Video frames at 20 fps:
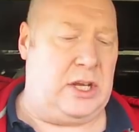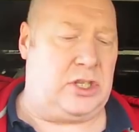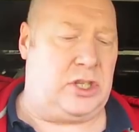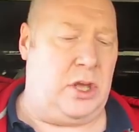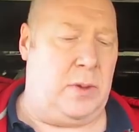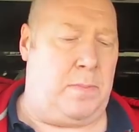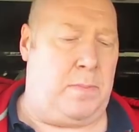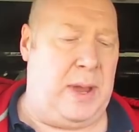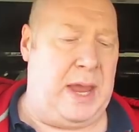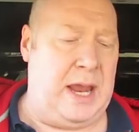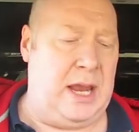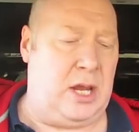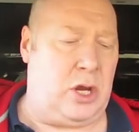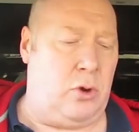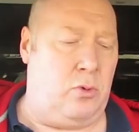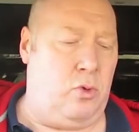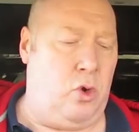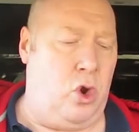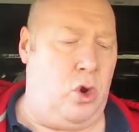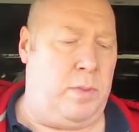is the
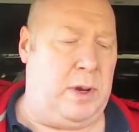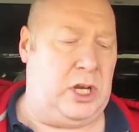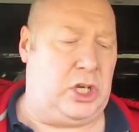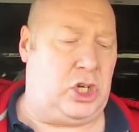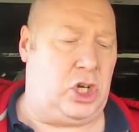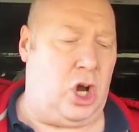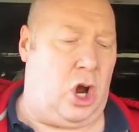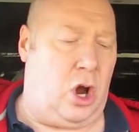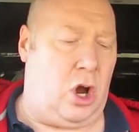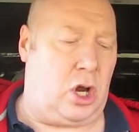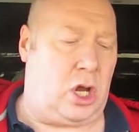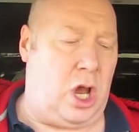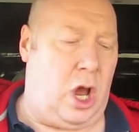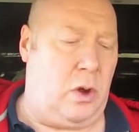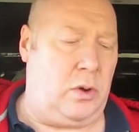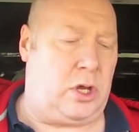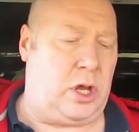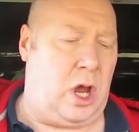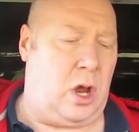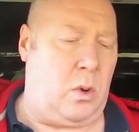pink ruby choc
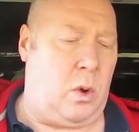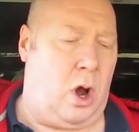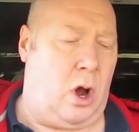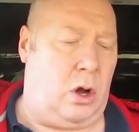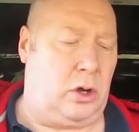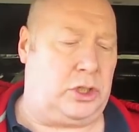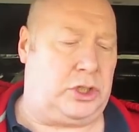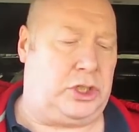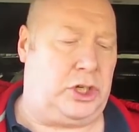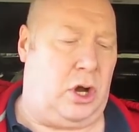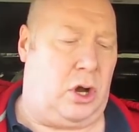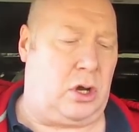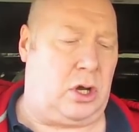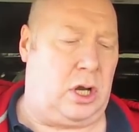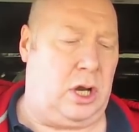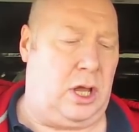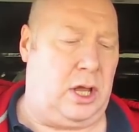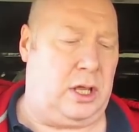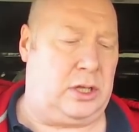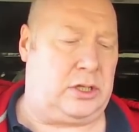cocoa hot
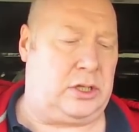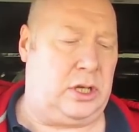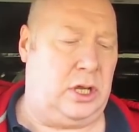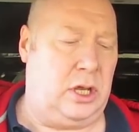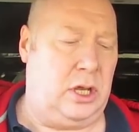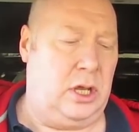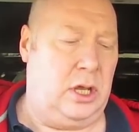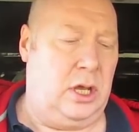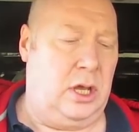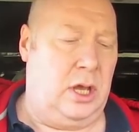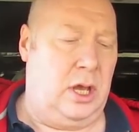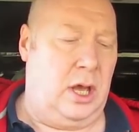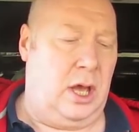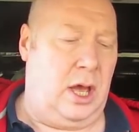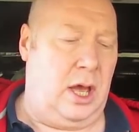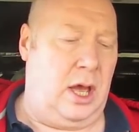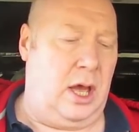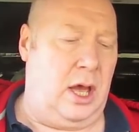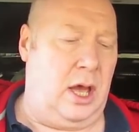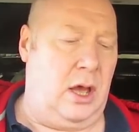chocolate,
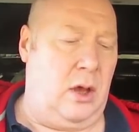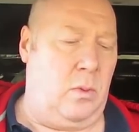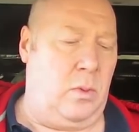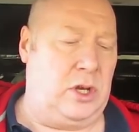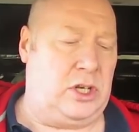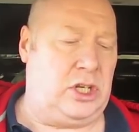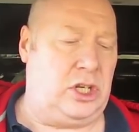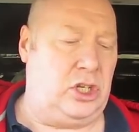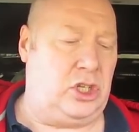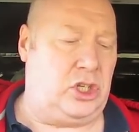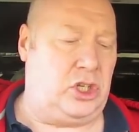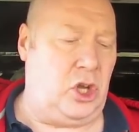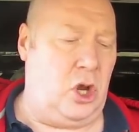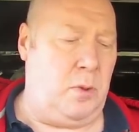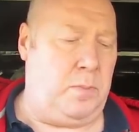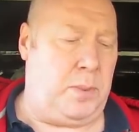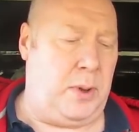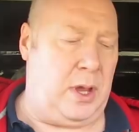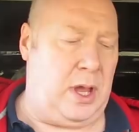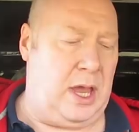uh, which is
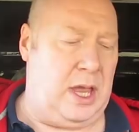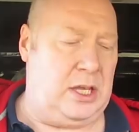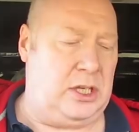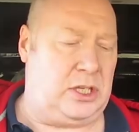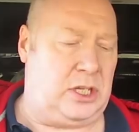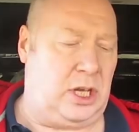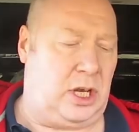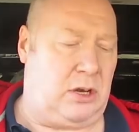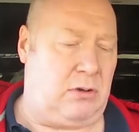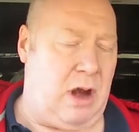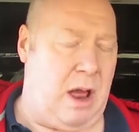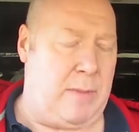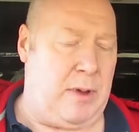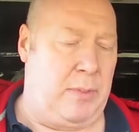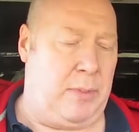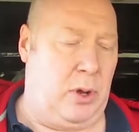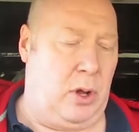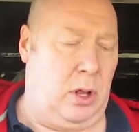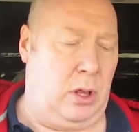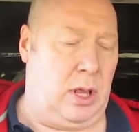super
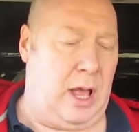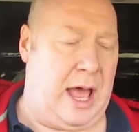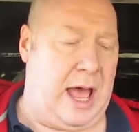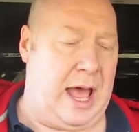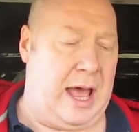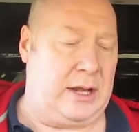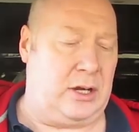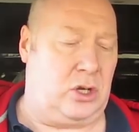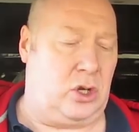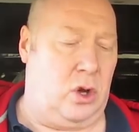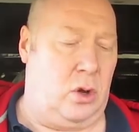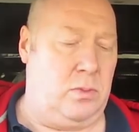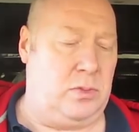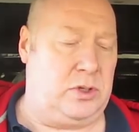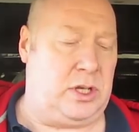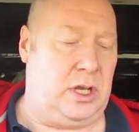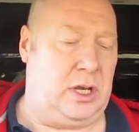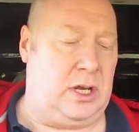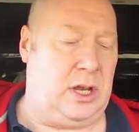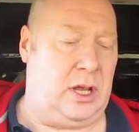Instagrammable and
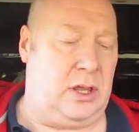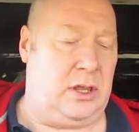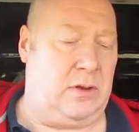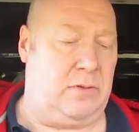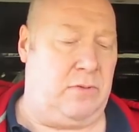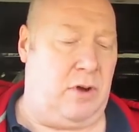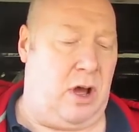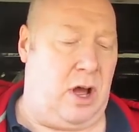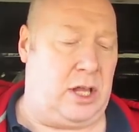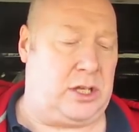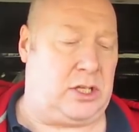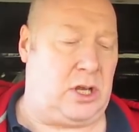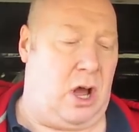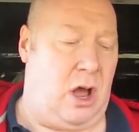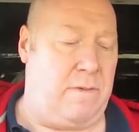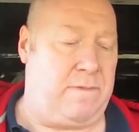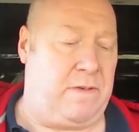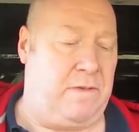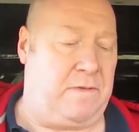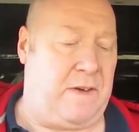comes in at the right
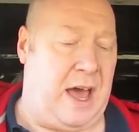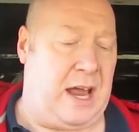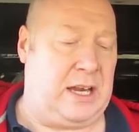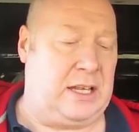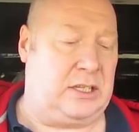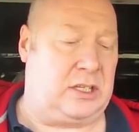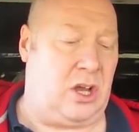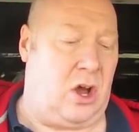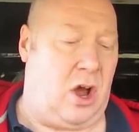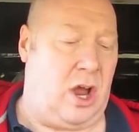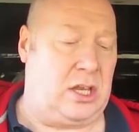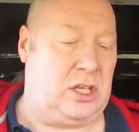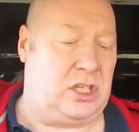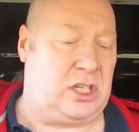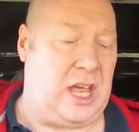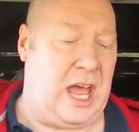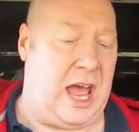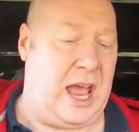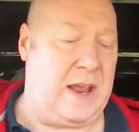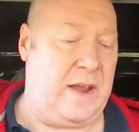time for Valentine's
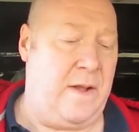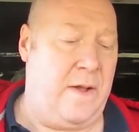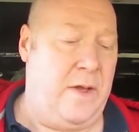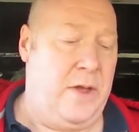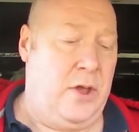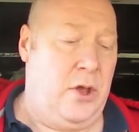Day.